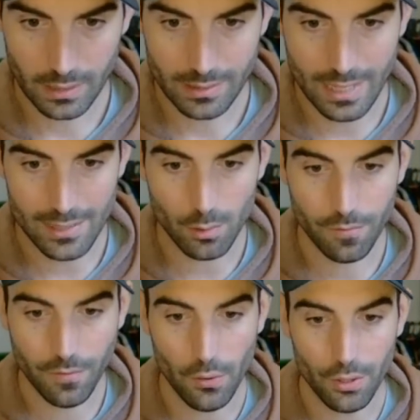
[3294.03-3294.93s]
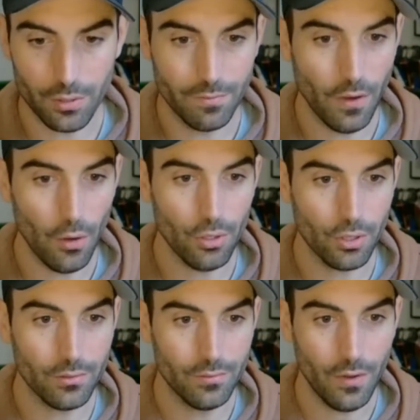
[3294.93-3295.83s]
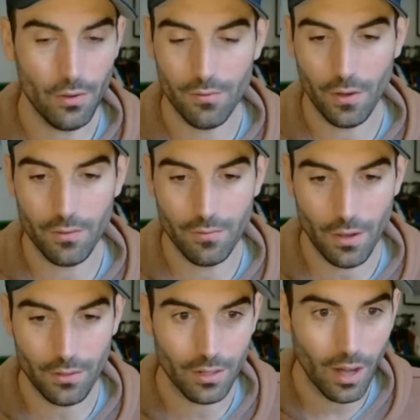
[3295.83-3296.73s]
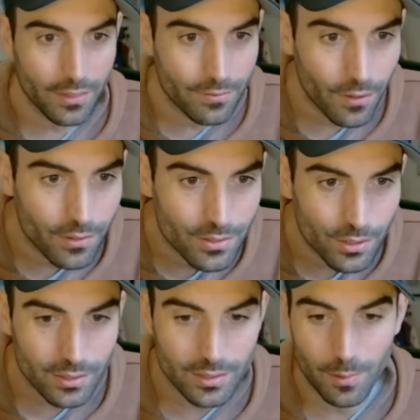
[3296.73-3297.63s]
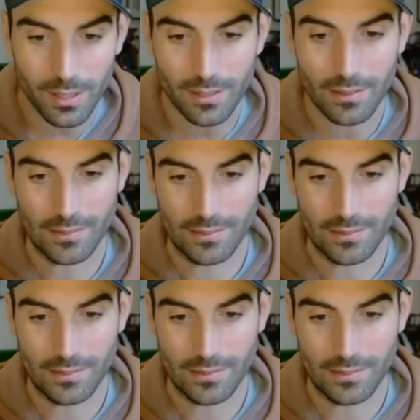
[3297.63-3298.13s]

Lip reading: Diaz or Foden? Foden. I think Foden's good this week.